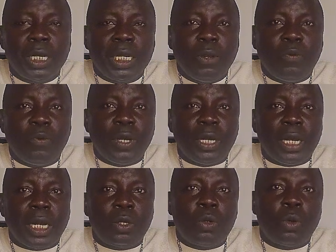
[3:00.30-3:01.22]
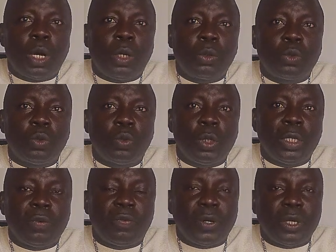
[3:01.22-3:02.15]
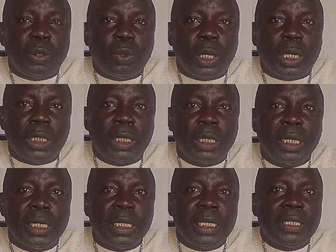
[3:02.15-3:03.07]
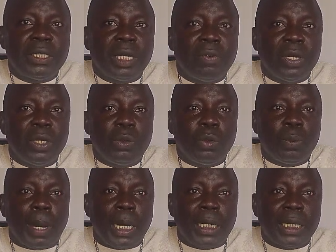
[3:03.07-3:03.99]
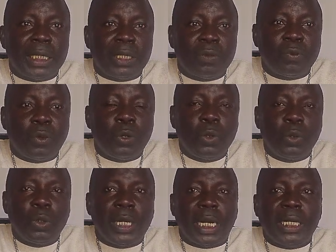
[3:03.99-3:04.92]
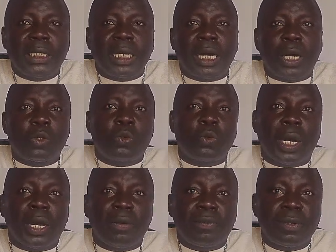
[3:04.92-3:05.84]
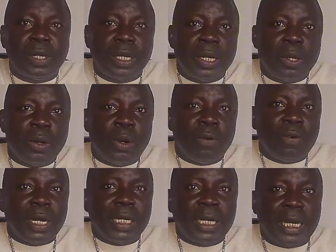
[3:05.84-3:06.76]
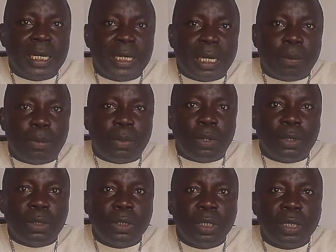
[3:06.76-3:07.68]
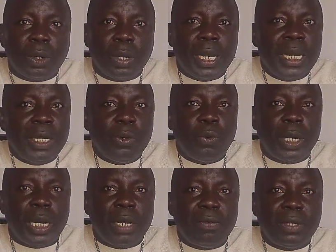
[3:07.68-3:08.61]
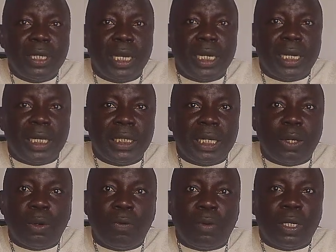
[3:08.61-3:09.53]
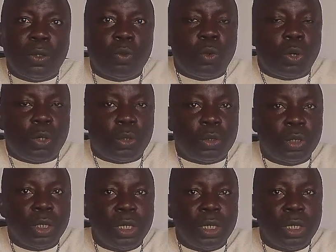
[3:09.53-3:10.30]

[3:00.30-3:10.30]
If we can know how to do it very well, it's a very good market. For you that is a housewife over there in abroad, anywhere, even here in Nigeria, all over the world,